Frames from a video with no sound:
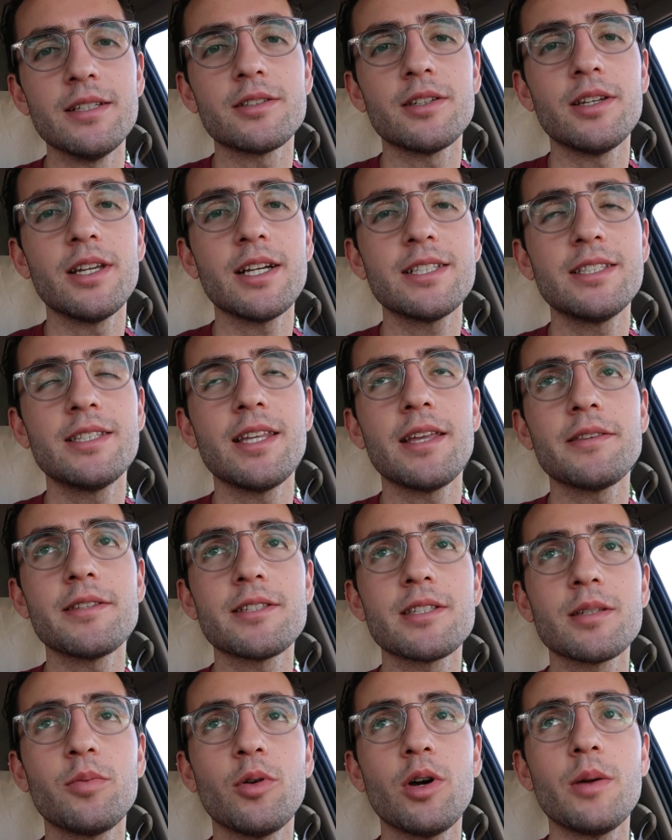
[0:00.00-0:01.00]
So next
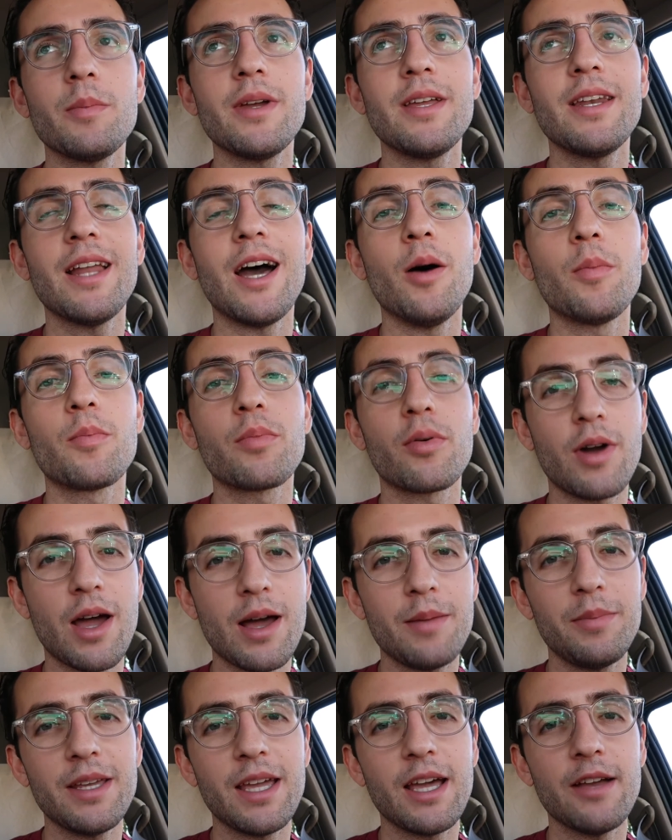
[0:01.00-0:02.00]
dentist appointment, I'll
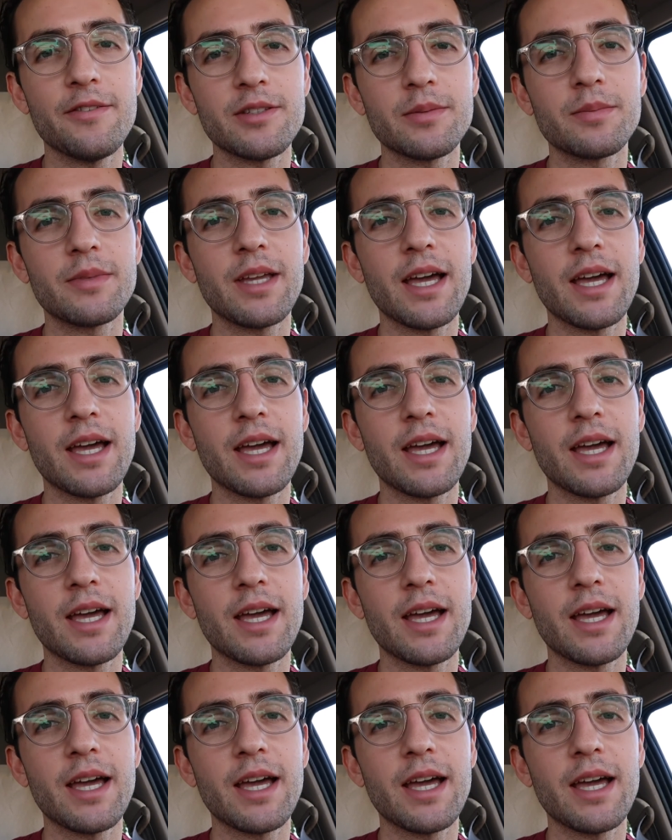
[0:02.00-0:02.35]
probably have some